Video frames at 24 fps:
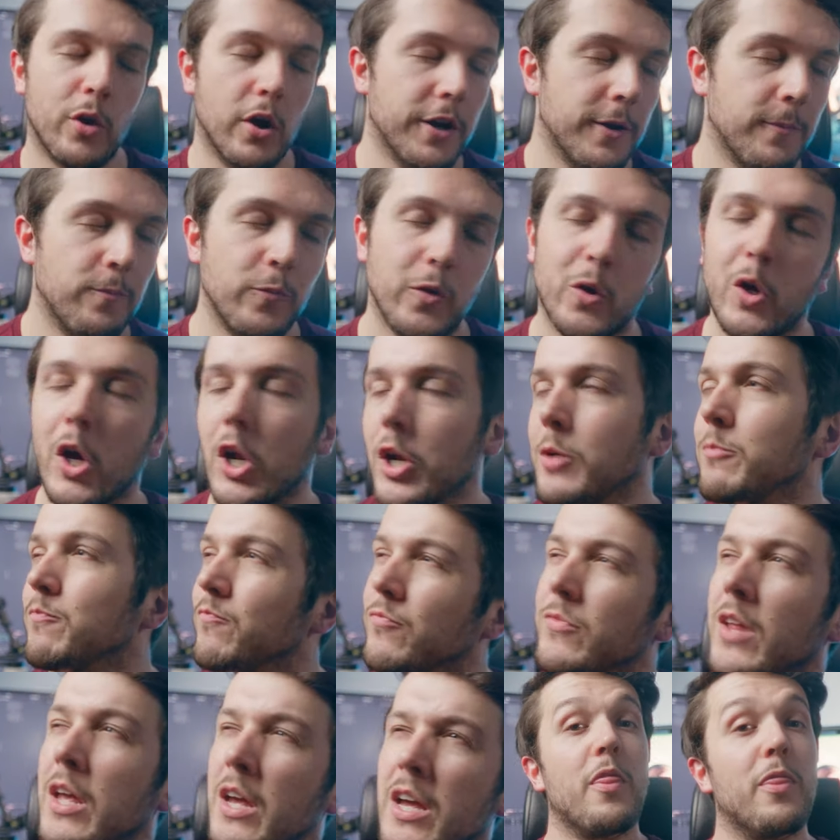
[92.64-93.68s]
got
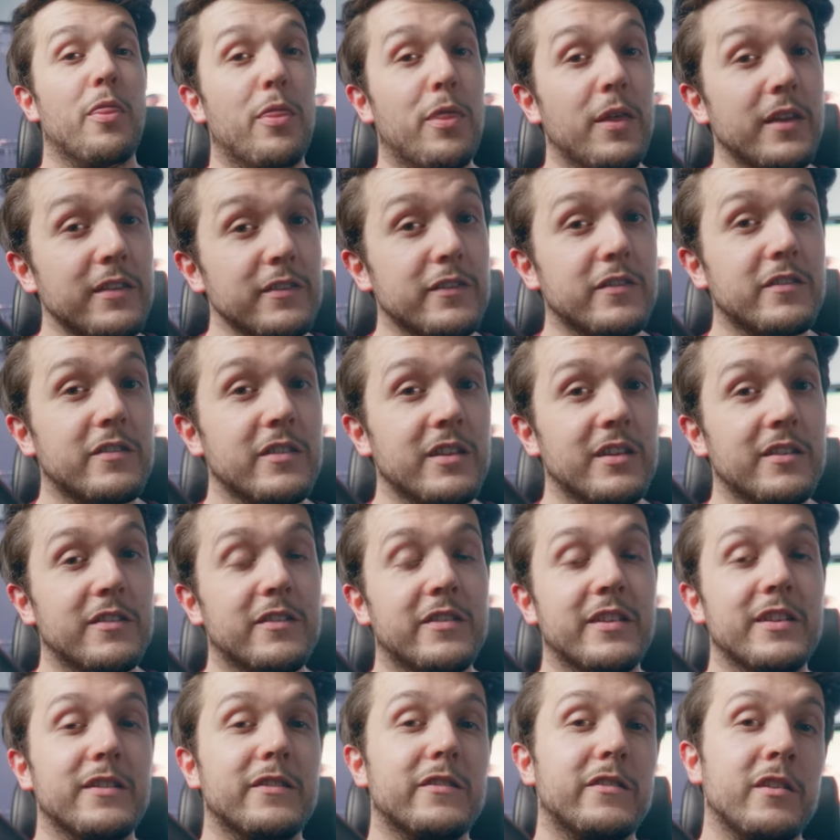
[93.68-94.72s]
it. This is
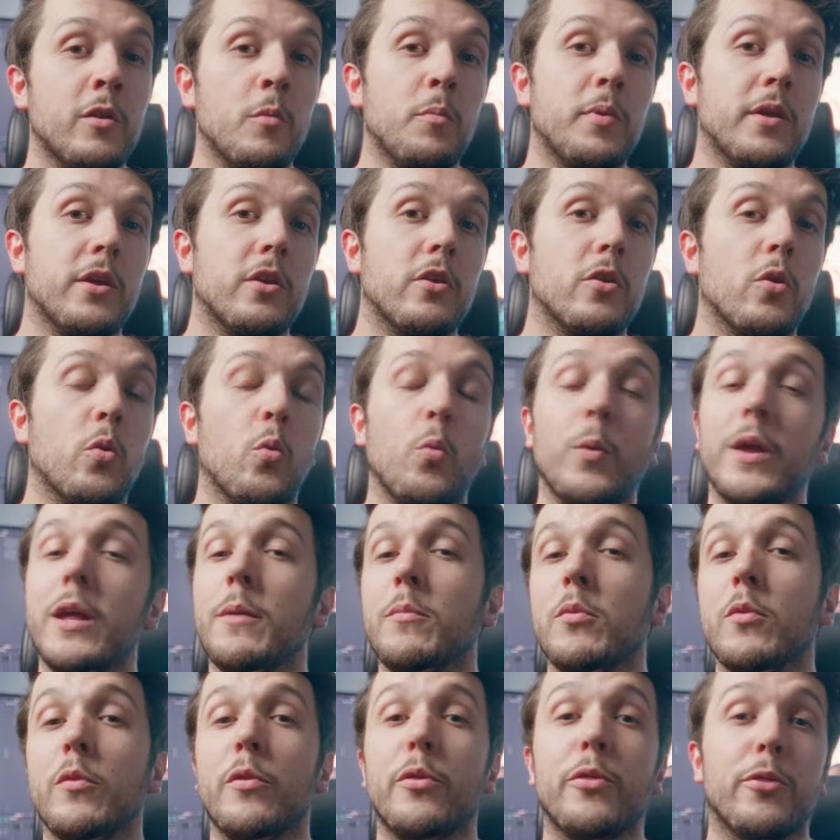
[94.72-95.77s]
the Cinepeer
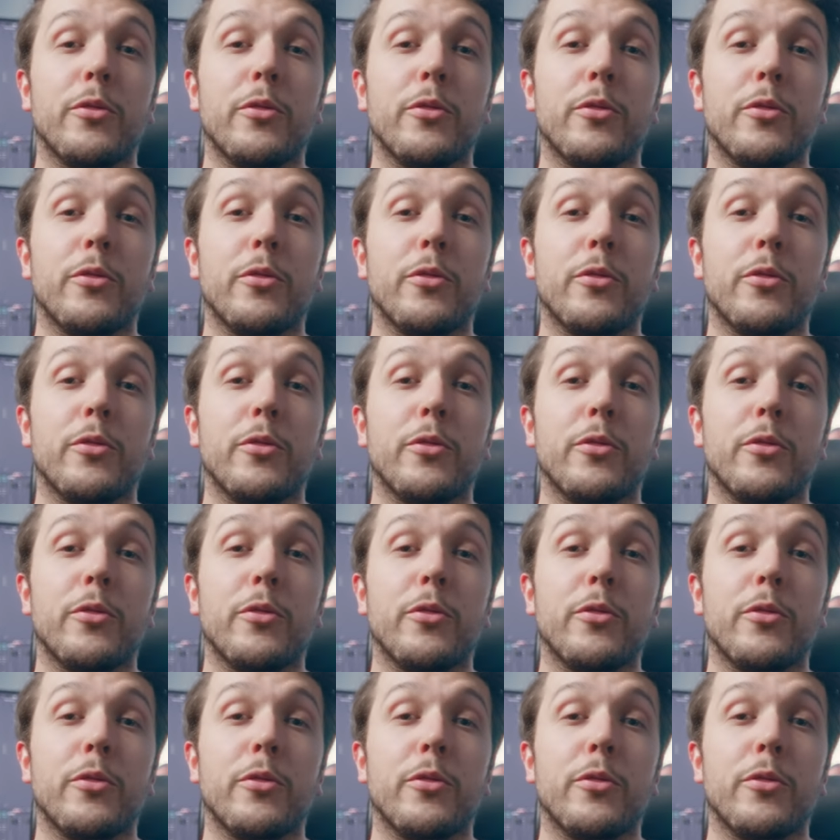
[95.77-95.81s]
Weebill